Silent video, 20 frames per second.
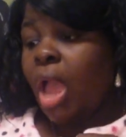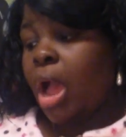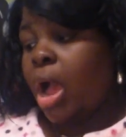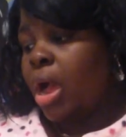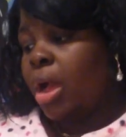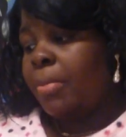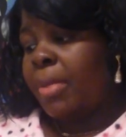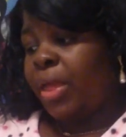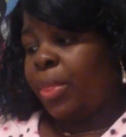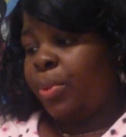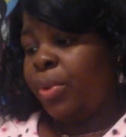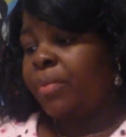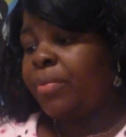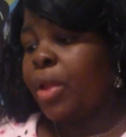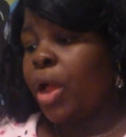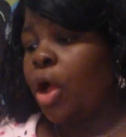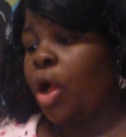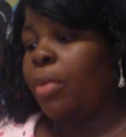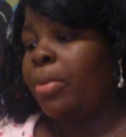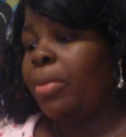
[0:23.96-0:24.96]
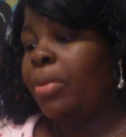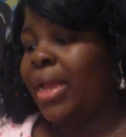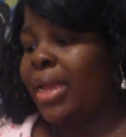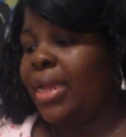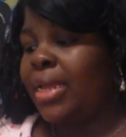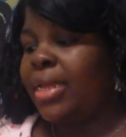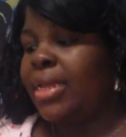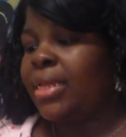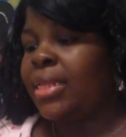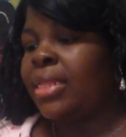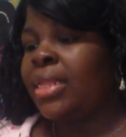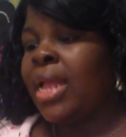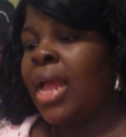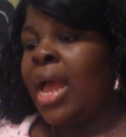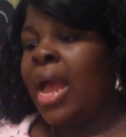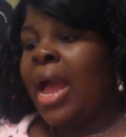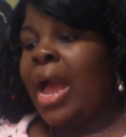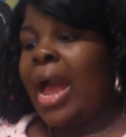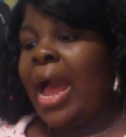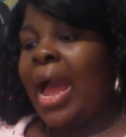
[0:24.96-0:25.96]
um, my thrift haul, because
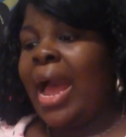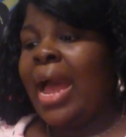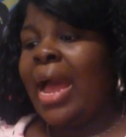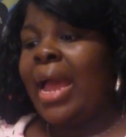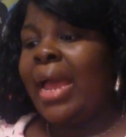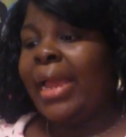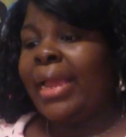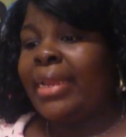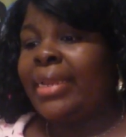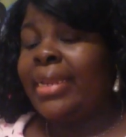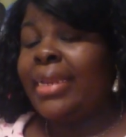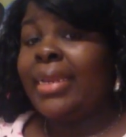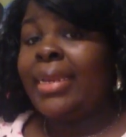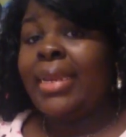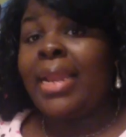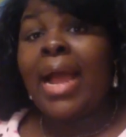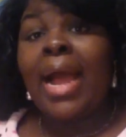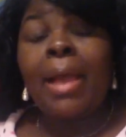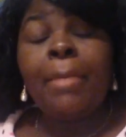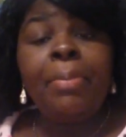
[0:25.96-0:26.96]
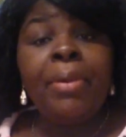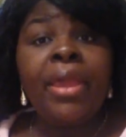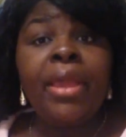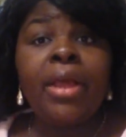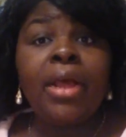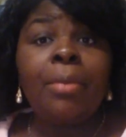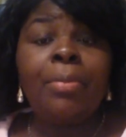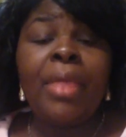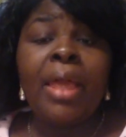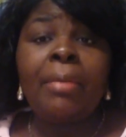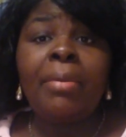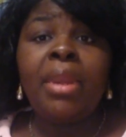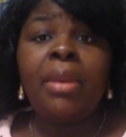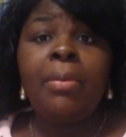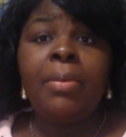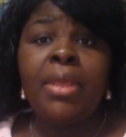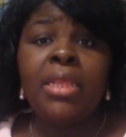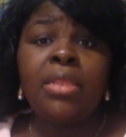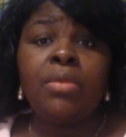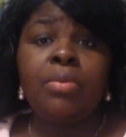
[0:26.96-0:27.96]
I did not pick up that
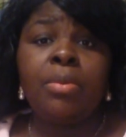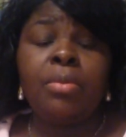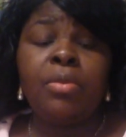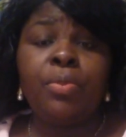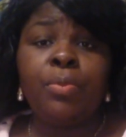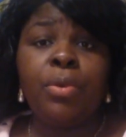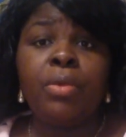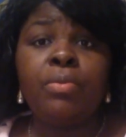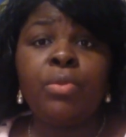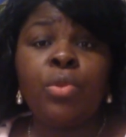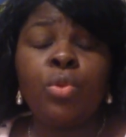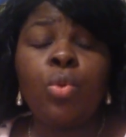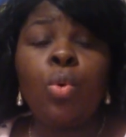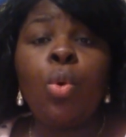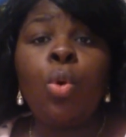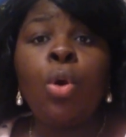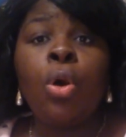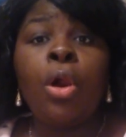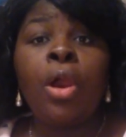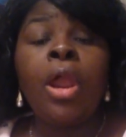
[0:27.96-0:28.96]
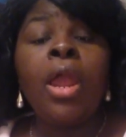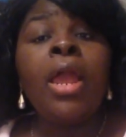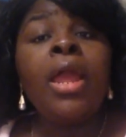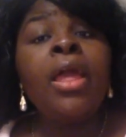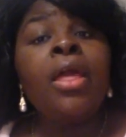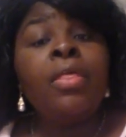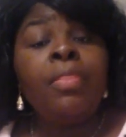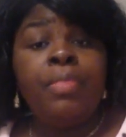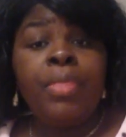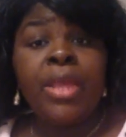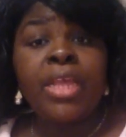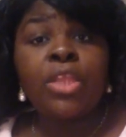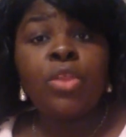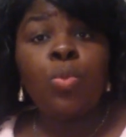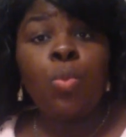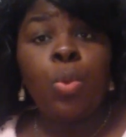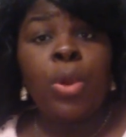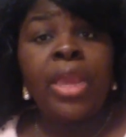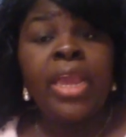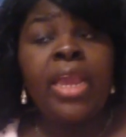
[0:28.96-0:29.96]
many pieces from the thrift store this
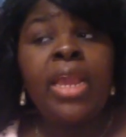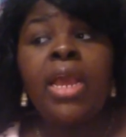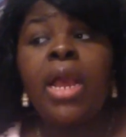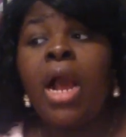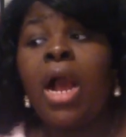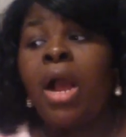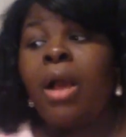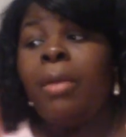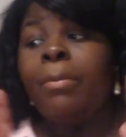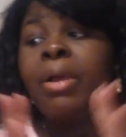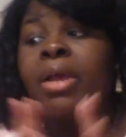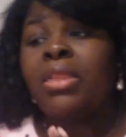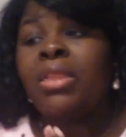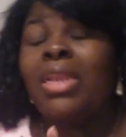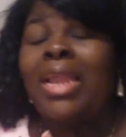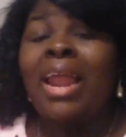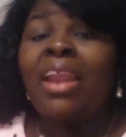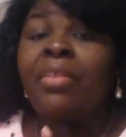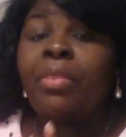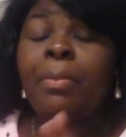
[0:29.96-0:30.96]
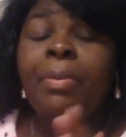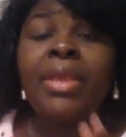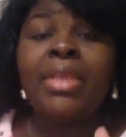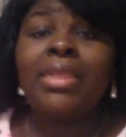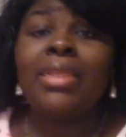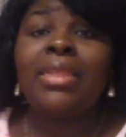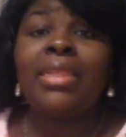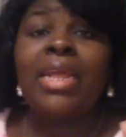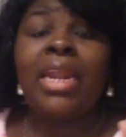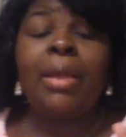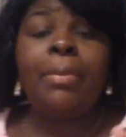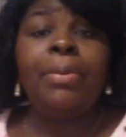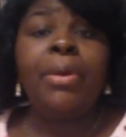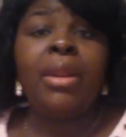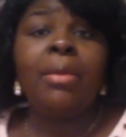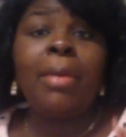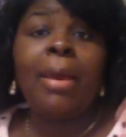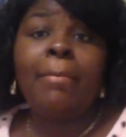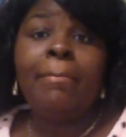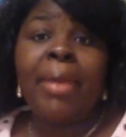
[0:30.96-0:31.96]
week um, because a lot of the pieces that I
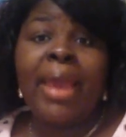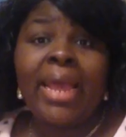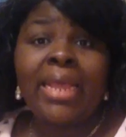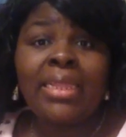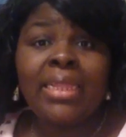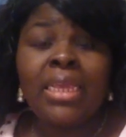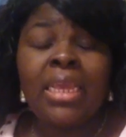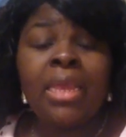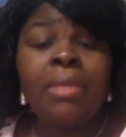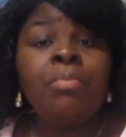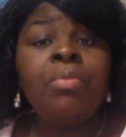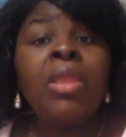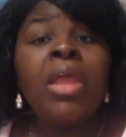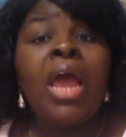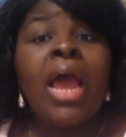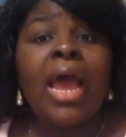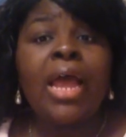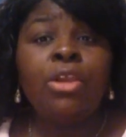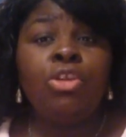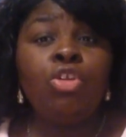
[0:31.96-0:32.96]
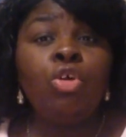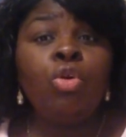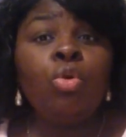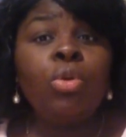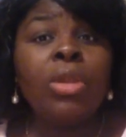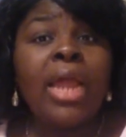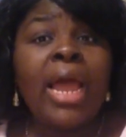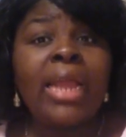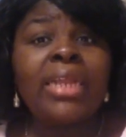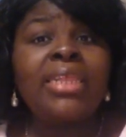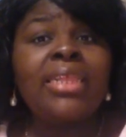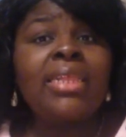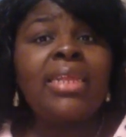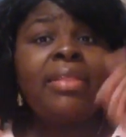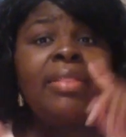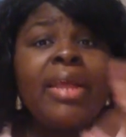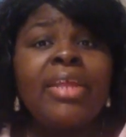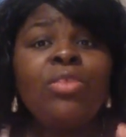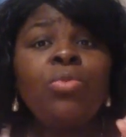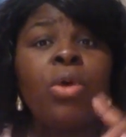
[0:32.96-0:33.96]
put in my basket, I do like to see.
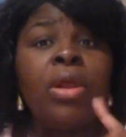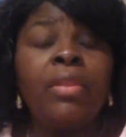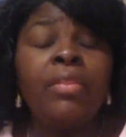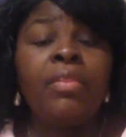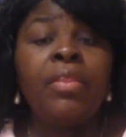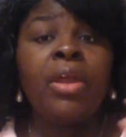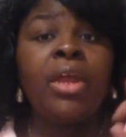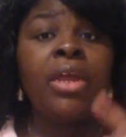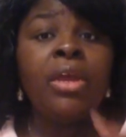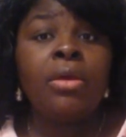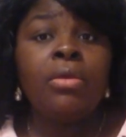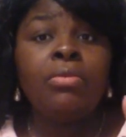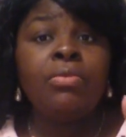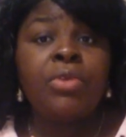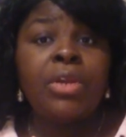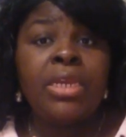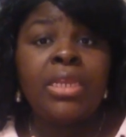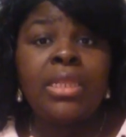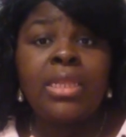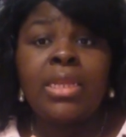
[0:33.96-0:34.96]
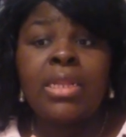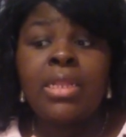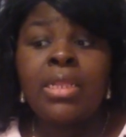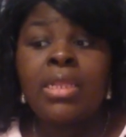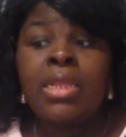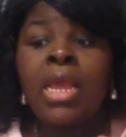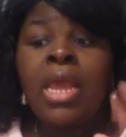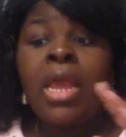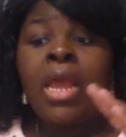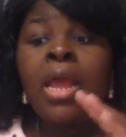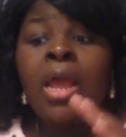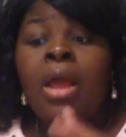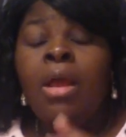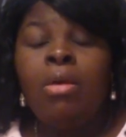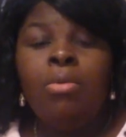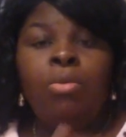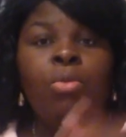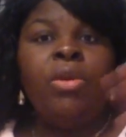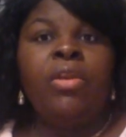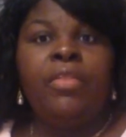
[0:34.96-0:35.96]
That's one of the good reasons
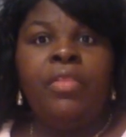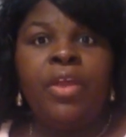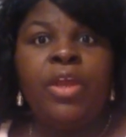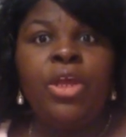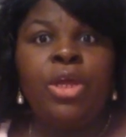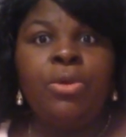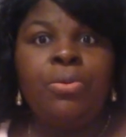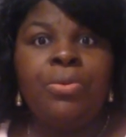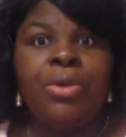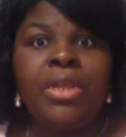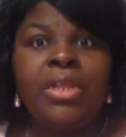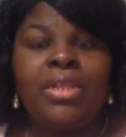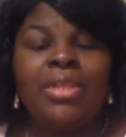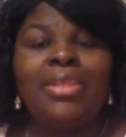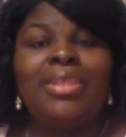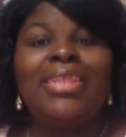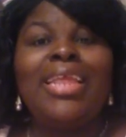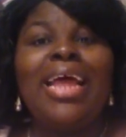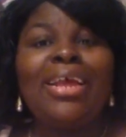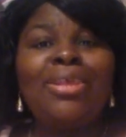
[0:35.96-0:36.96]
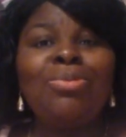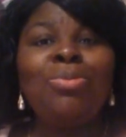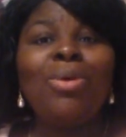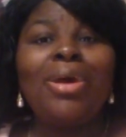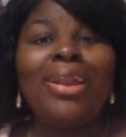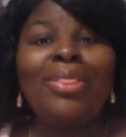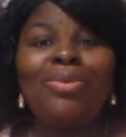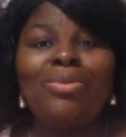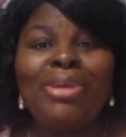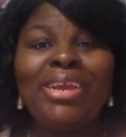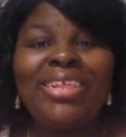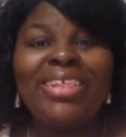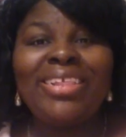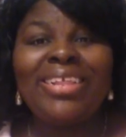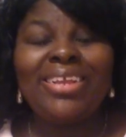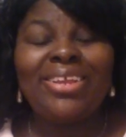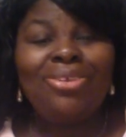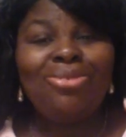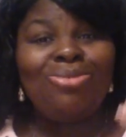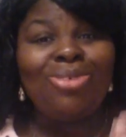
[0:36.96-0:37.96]
one of the good reasons. That's one of the
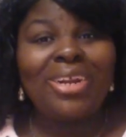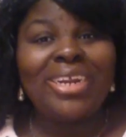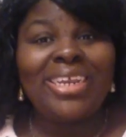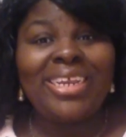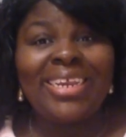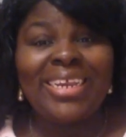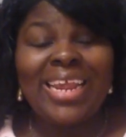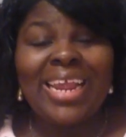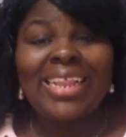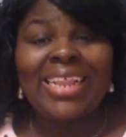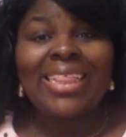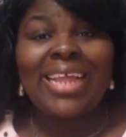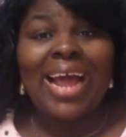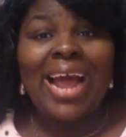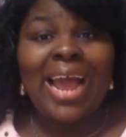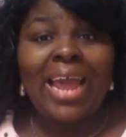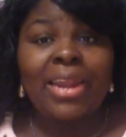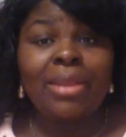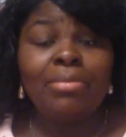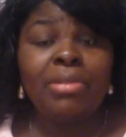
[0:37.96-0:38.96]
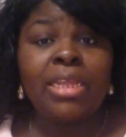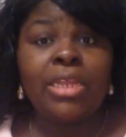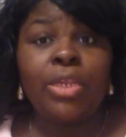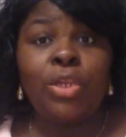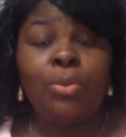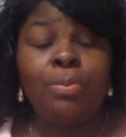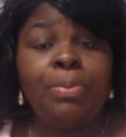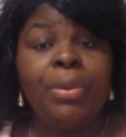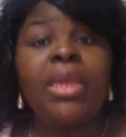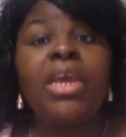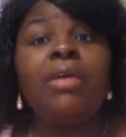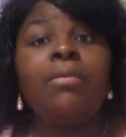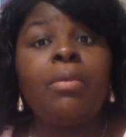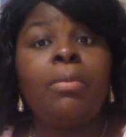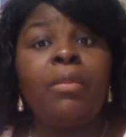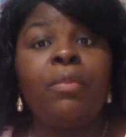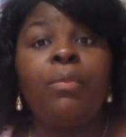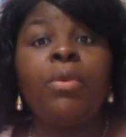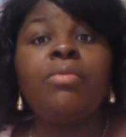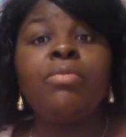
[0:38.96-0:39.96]
reasons that you want to check the items that you pick up
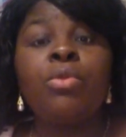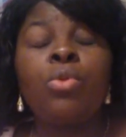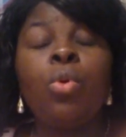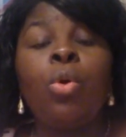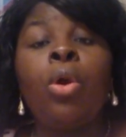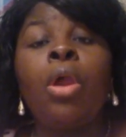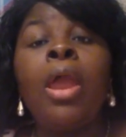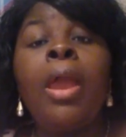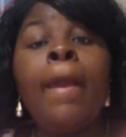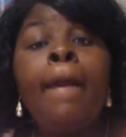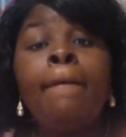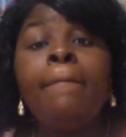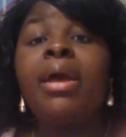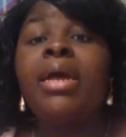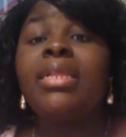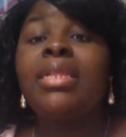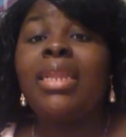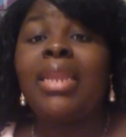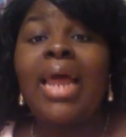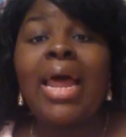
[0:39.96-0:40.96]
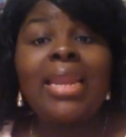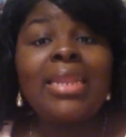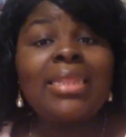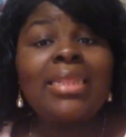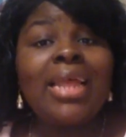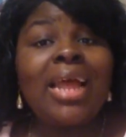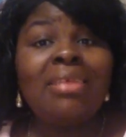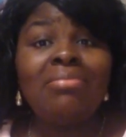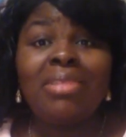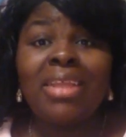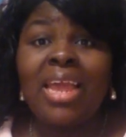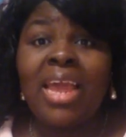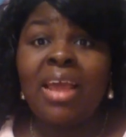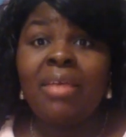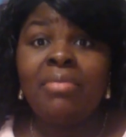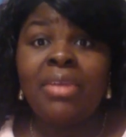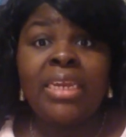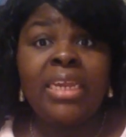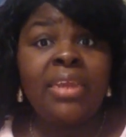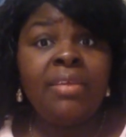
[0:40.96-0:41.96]
from the thrift store because a lot of times they
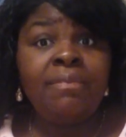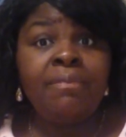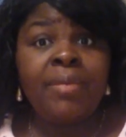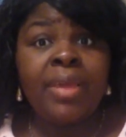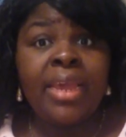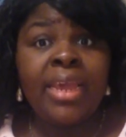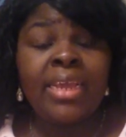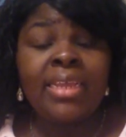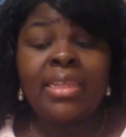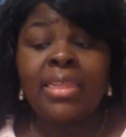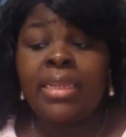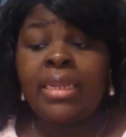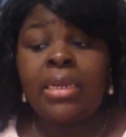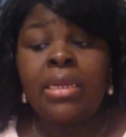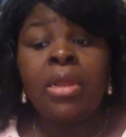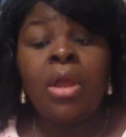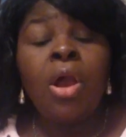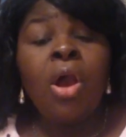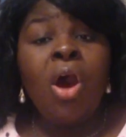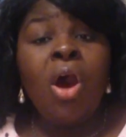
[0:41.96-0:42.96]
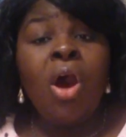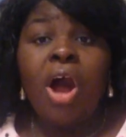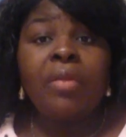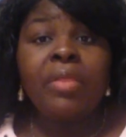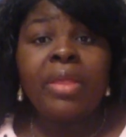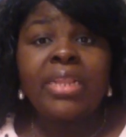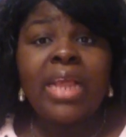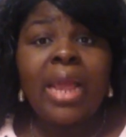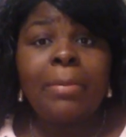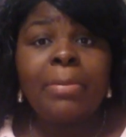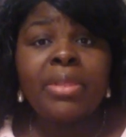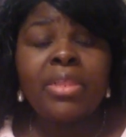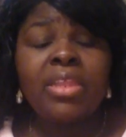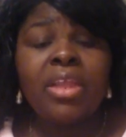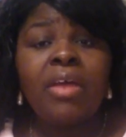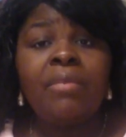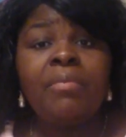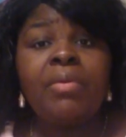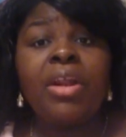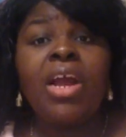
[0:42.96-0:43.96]
have defects and all that type of
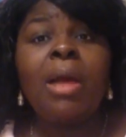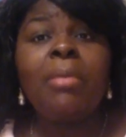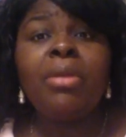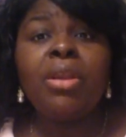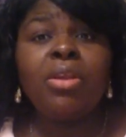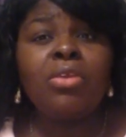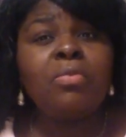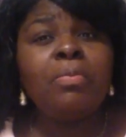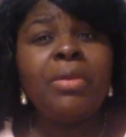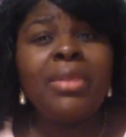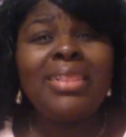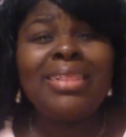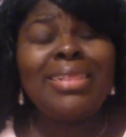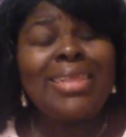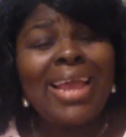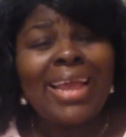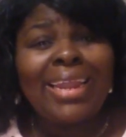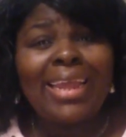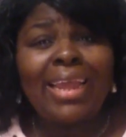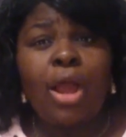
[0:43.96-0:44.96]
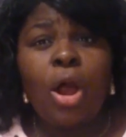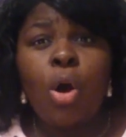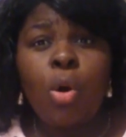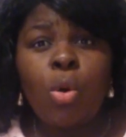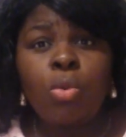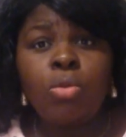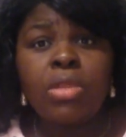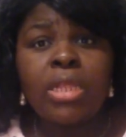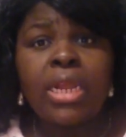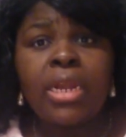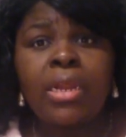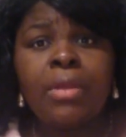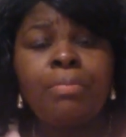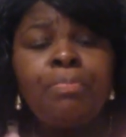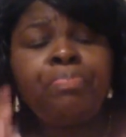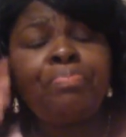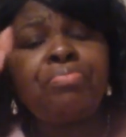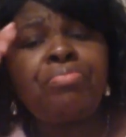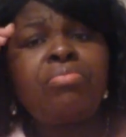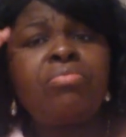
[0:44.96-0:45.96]
stuff. And a couple of those pieces had like holes in
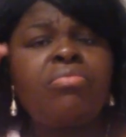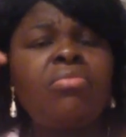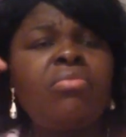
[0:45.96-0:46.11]
them.